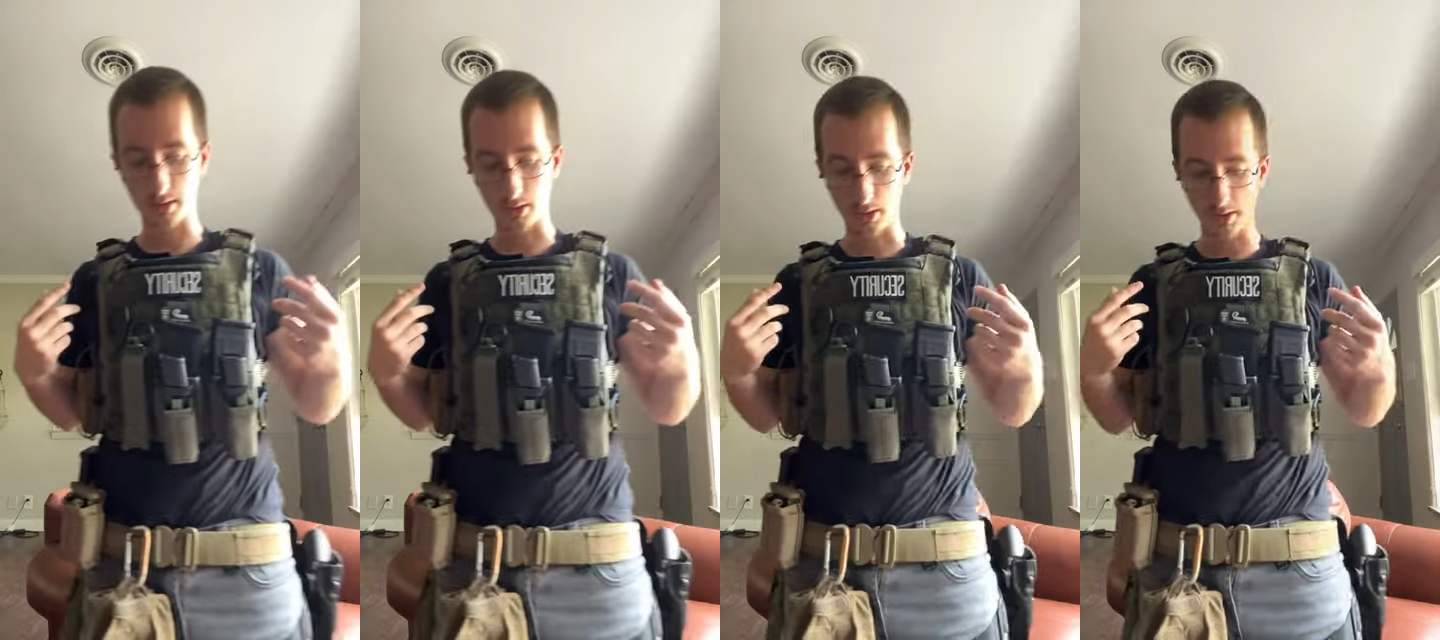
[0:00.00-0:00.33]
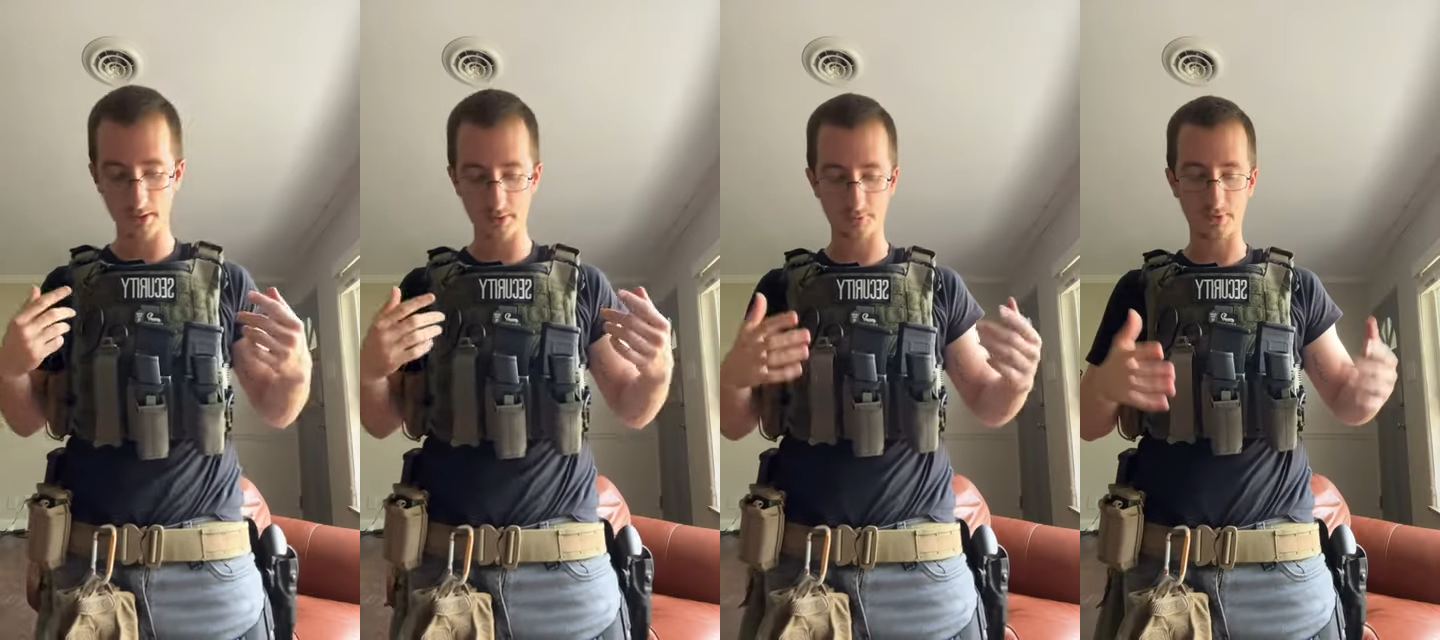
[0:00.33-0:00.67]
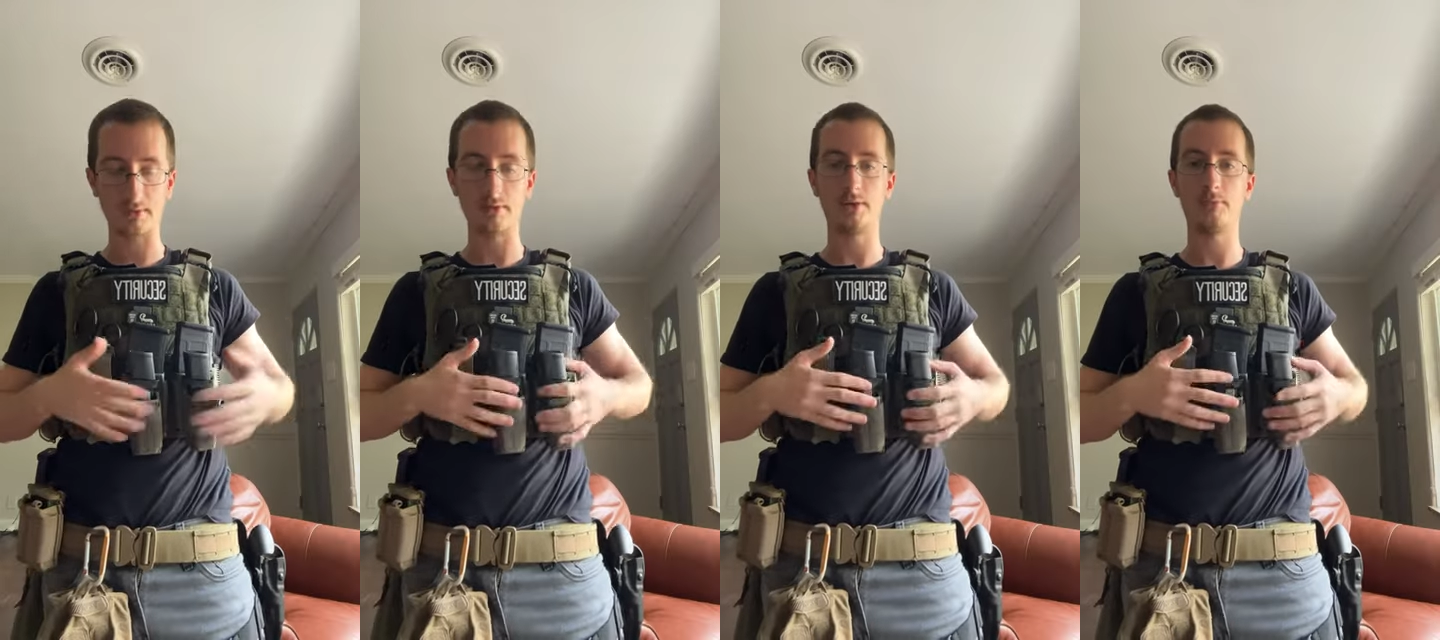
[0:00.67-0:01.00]
on it,
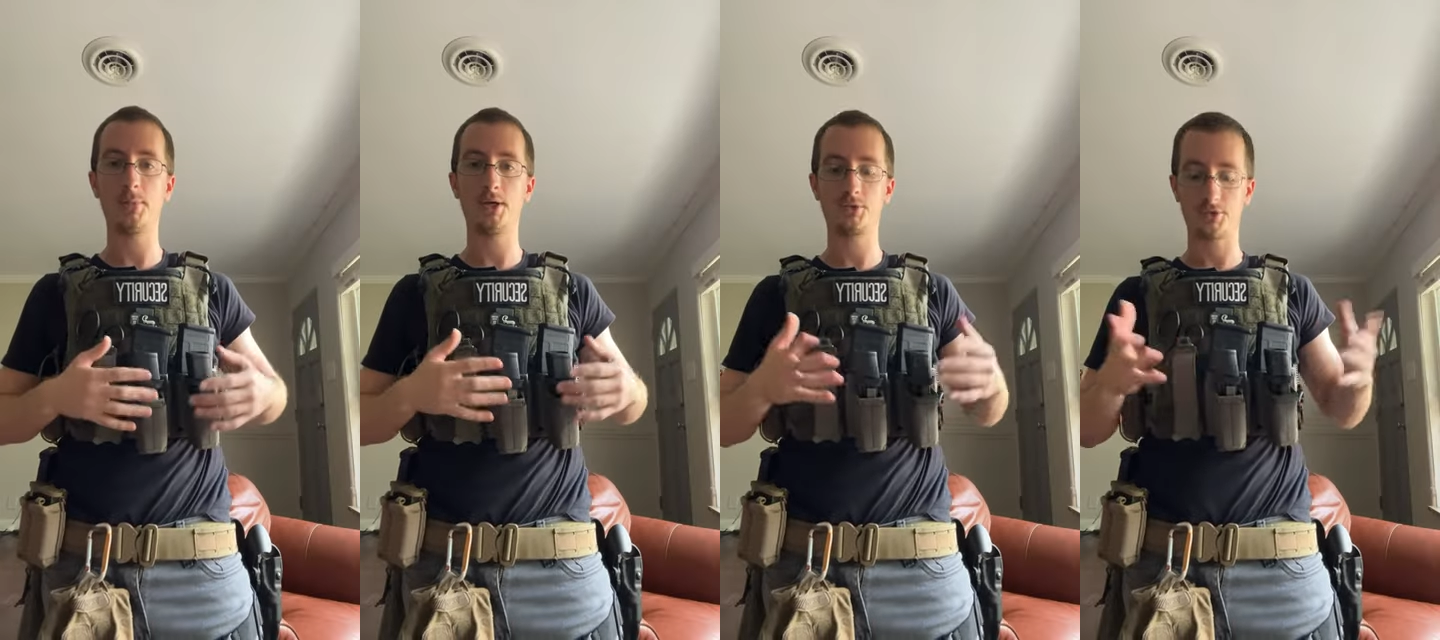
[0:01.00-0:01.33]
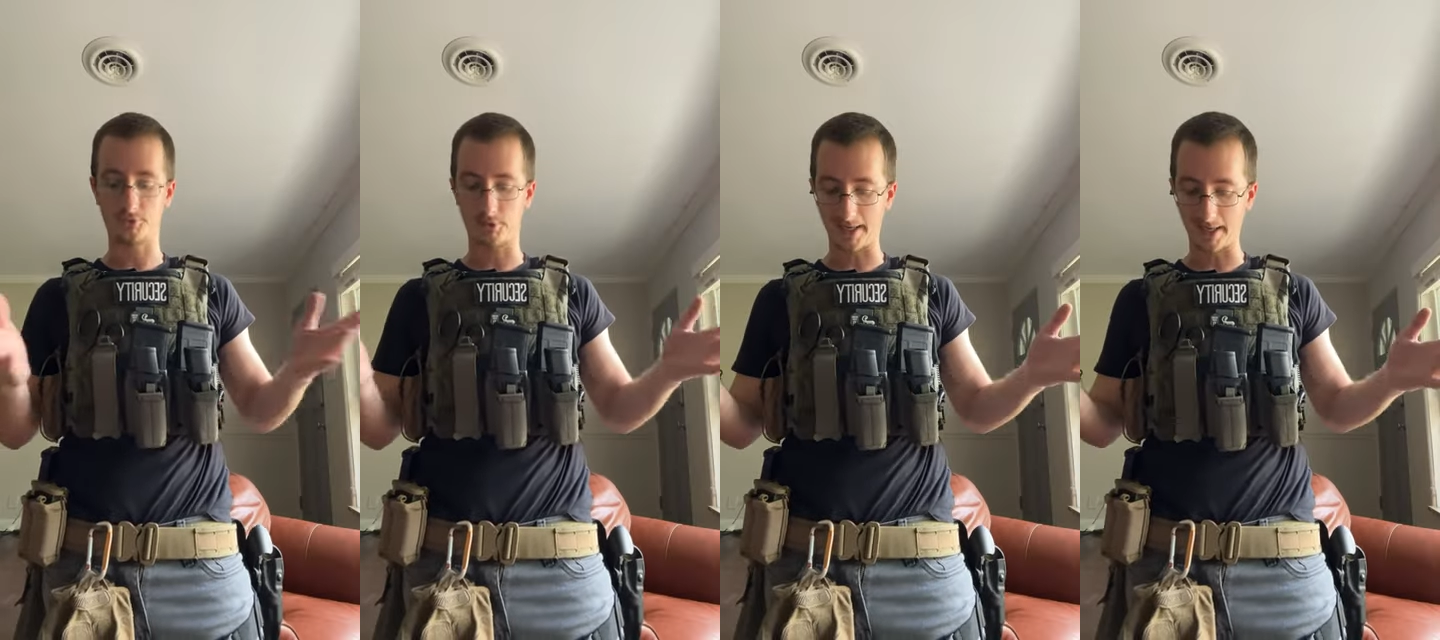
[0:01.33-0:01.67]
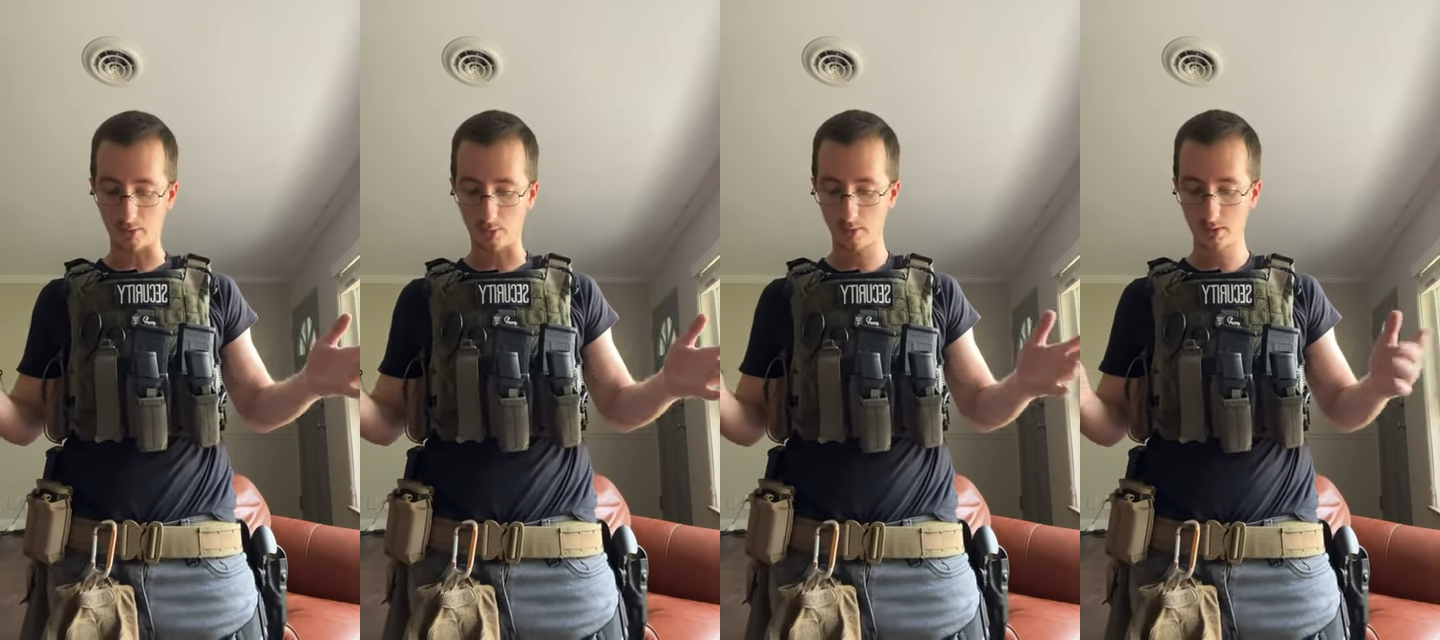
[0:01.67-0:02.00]
511 pouches for
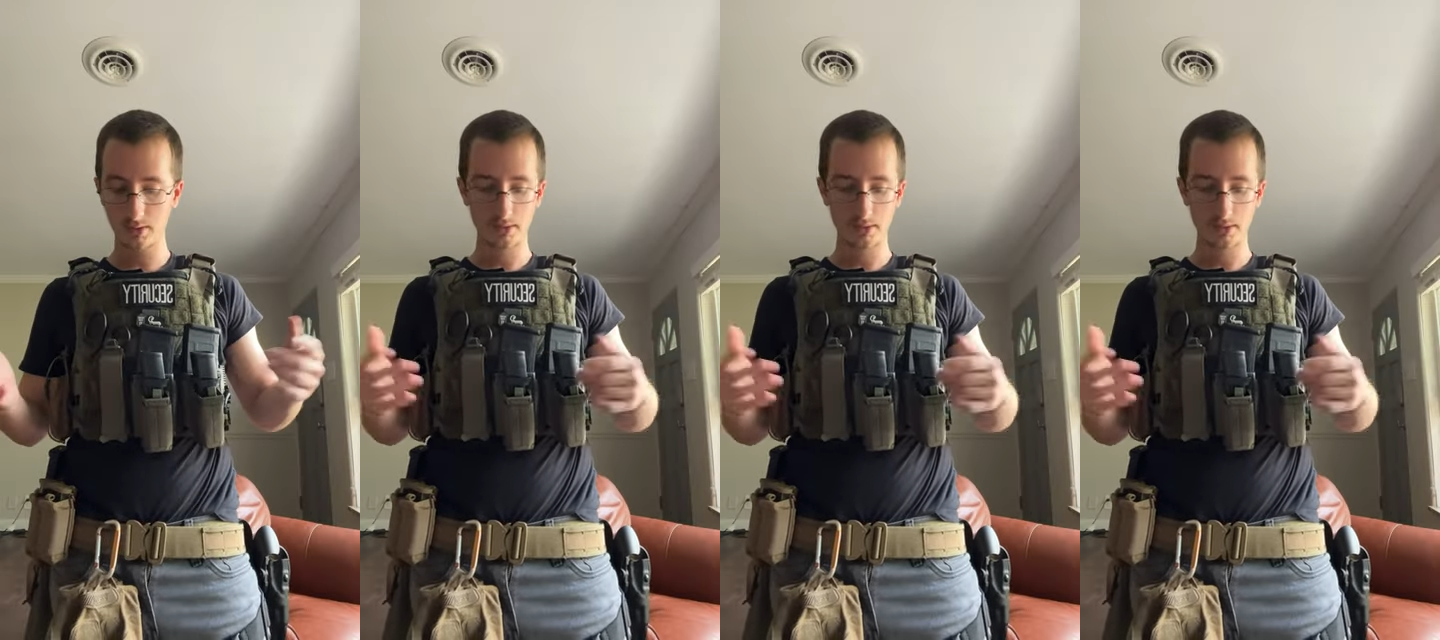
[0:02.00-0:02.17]
now.